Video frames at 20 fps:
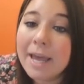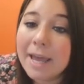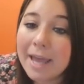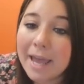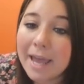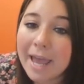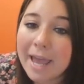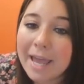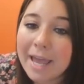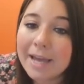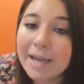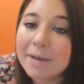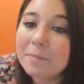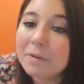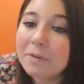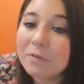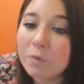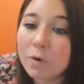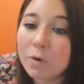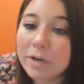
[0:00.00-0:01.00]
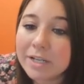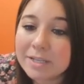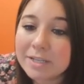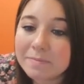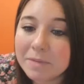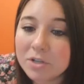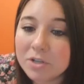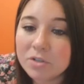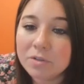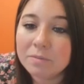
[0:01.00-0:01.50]
and before
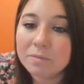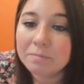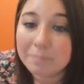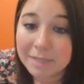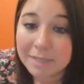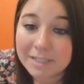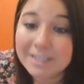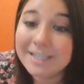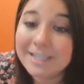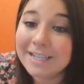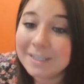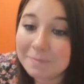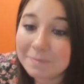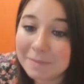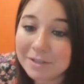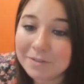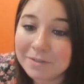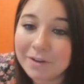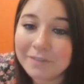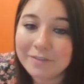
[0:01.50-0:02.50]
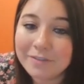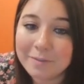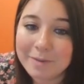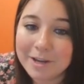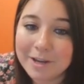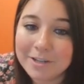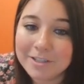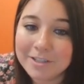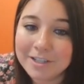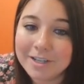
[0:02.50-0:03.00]
dismissal of the
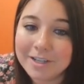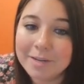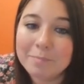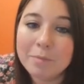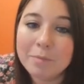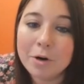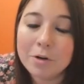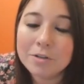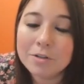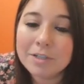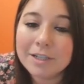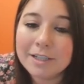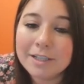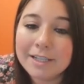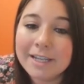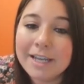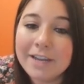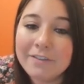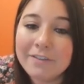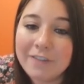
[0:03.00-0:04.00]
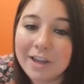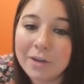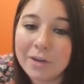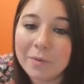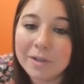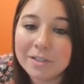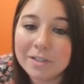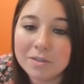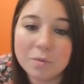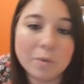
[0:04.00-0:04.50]
patient, personally
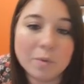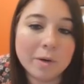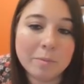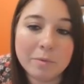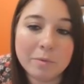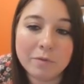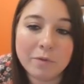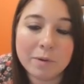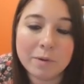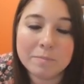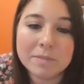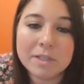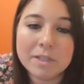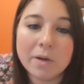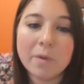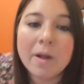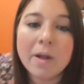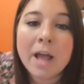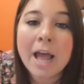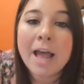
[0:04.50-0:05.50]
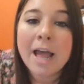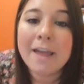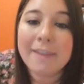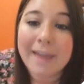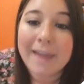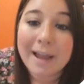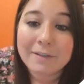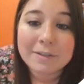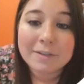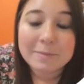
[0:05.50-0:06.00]
evaluates the work performed. So they
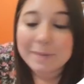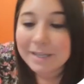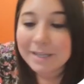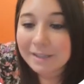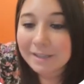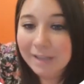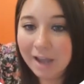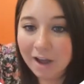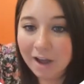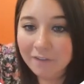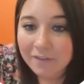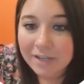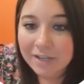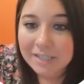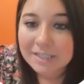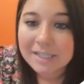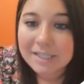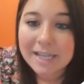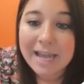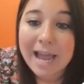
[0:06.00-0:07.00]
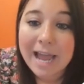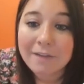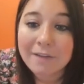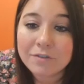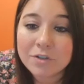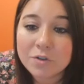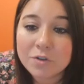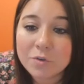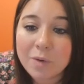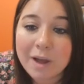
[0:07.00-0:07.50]
have to be in the office, they have
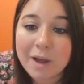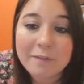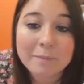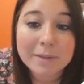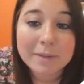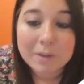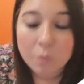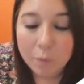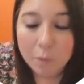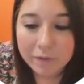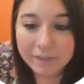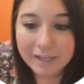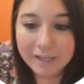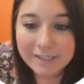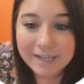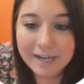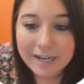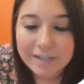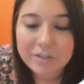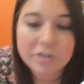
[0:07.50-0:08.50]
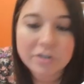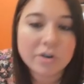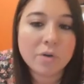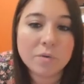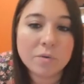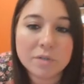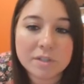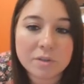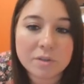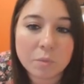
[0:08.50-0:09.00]
to have been the one that
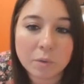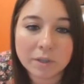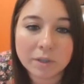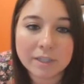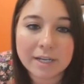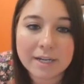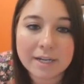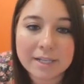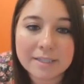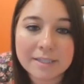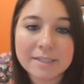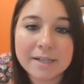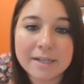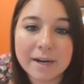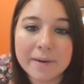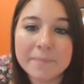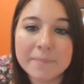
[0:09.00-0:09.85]
diagnosed the work that needs done.